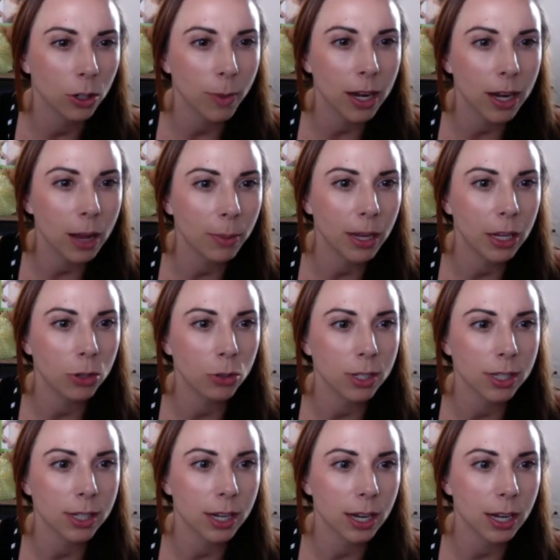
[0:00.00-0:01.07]
not be
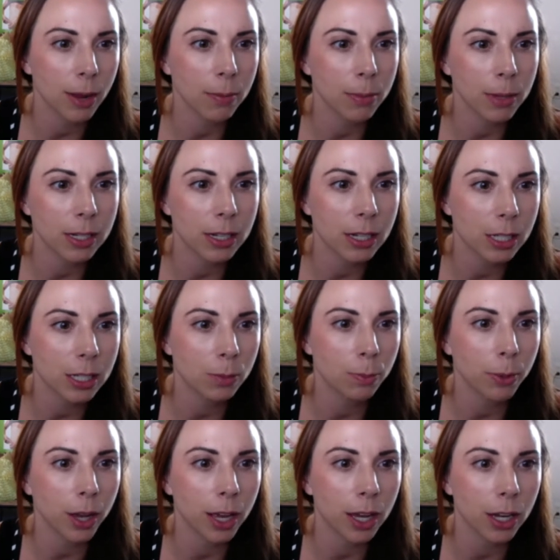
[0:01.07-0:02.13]
interested in my business,
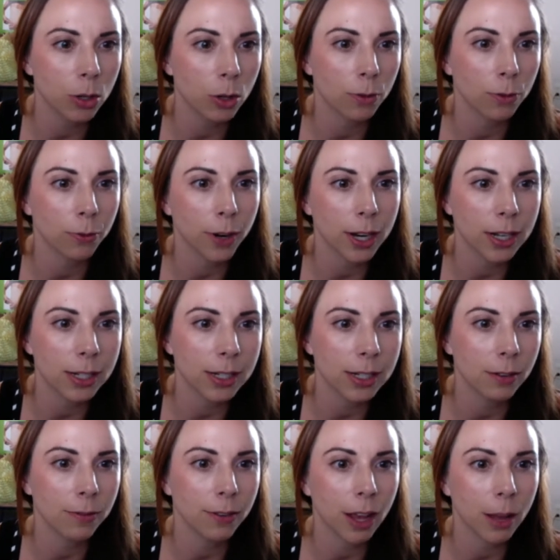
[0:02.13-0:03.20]
but your friends
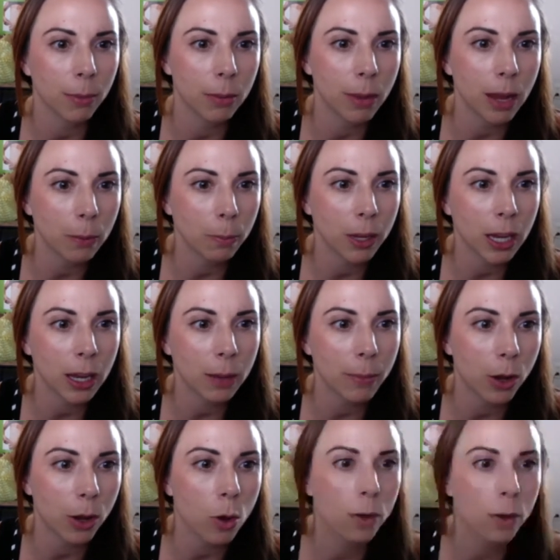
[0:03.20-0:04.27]
and family might be.
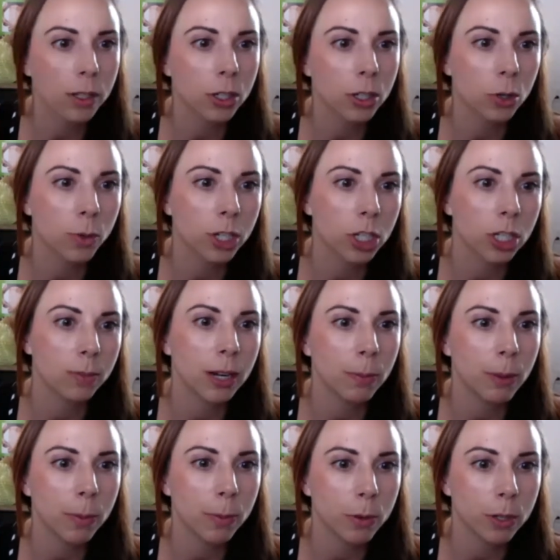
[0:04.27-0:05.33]
My goal is to reach as many
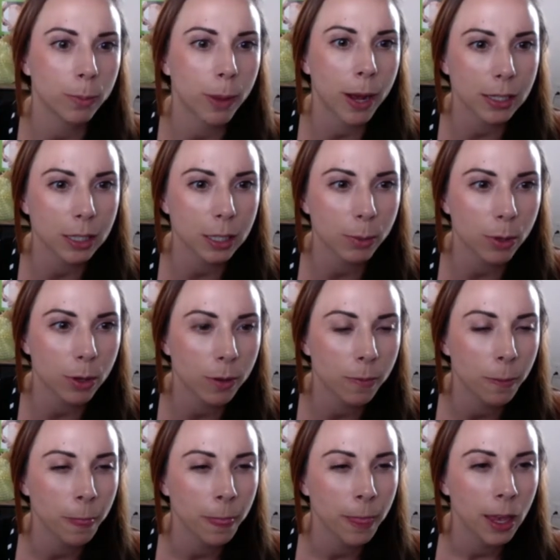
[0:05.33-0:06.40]
people as possible.
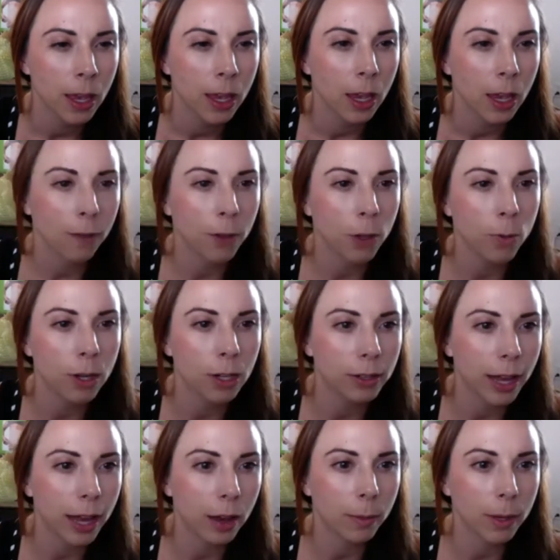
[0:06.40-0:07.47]
If you would
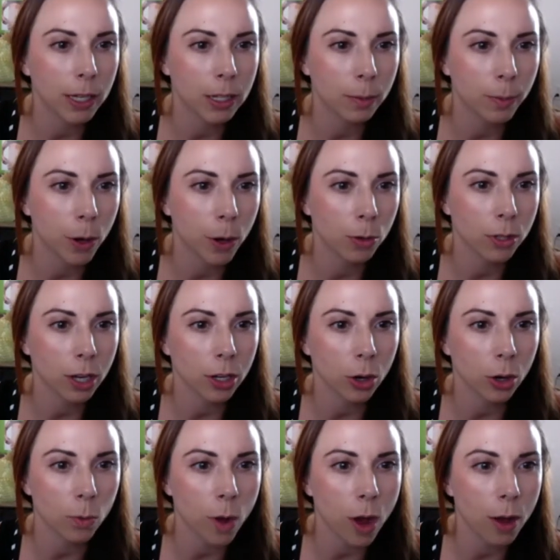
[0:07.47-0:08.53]
allow me to post on
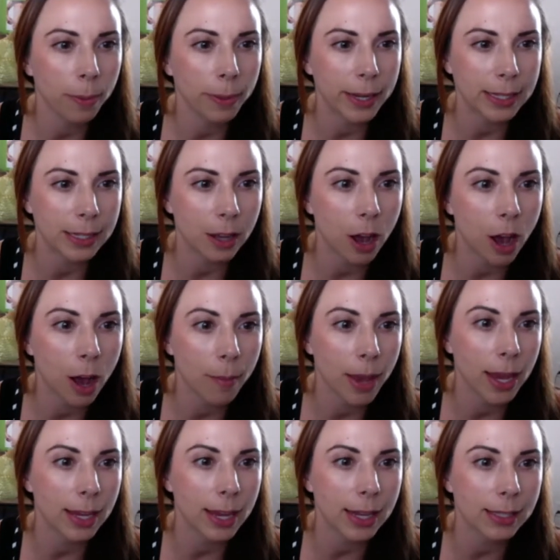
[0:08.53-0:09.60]
your wall, please comment
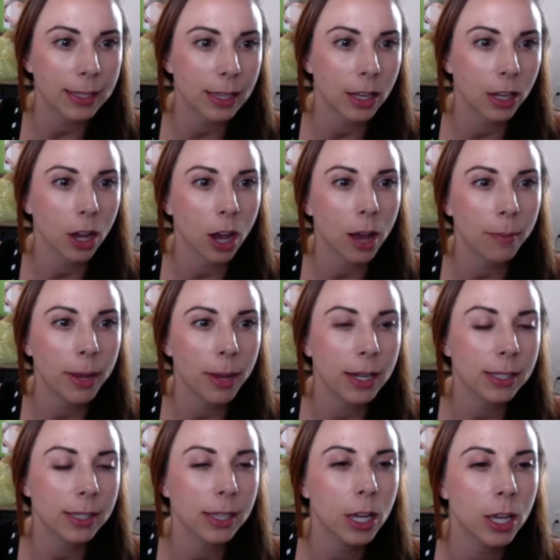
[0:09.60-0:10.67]
yes in the
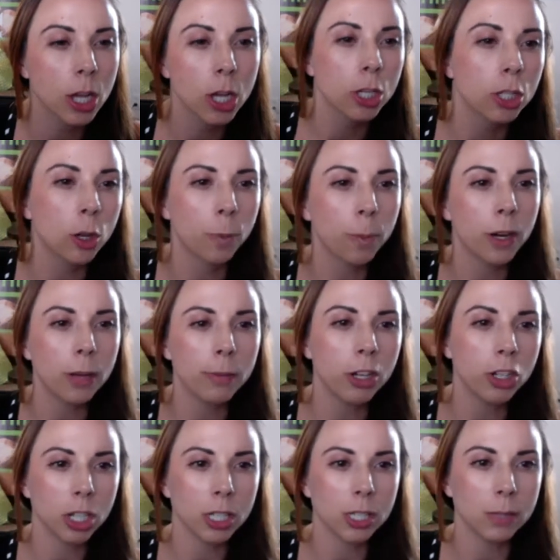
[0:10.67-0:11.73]
comments. So pretty much
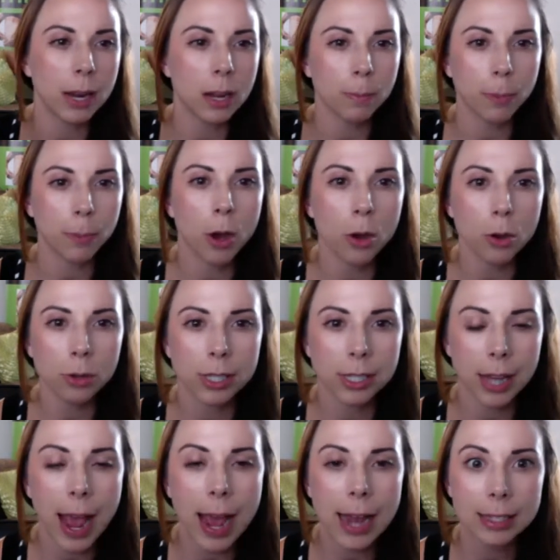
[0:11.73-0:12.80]
she's made a post
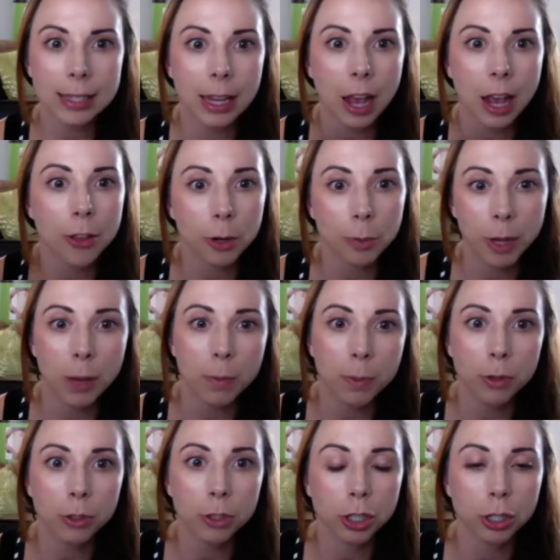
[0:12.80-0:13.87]
asking other
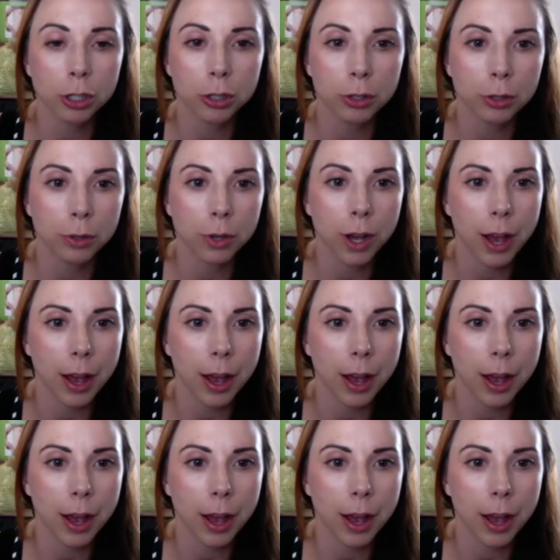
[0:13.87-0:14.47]
people to,